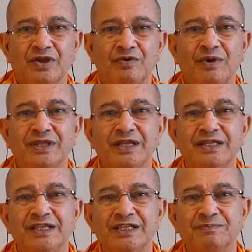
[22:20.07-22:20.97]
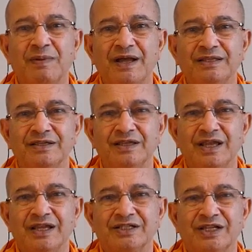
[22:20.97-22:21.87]
whether this path is
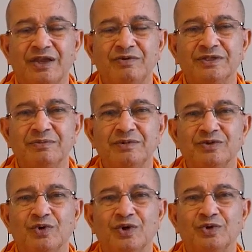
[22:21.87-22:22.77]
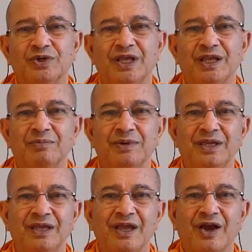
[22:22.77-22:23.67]
Shaivism is going to take me
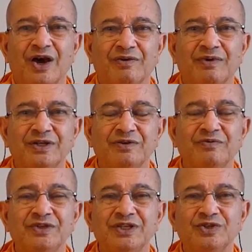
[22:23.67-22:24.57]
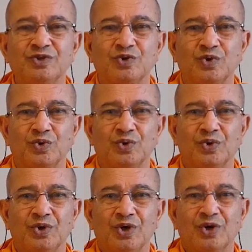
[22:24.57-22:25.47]
or Vishnu, which is true,
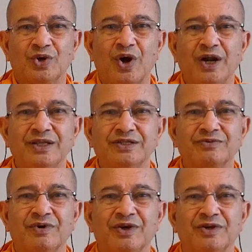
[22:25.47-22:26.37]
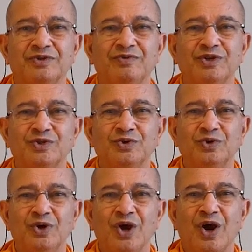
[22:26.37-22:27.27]
God is
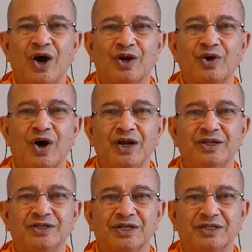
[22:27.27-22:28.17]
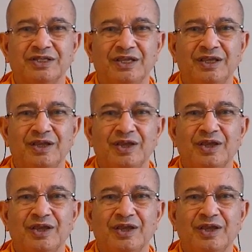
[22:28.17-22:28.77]
Vishnu or God is Shakti.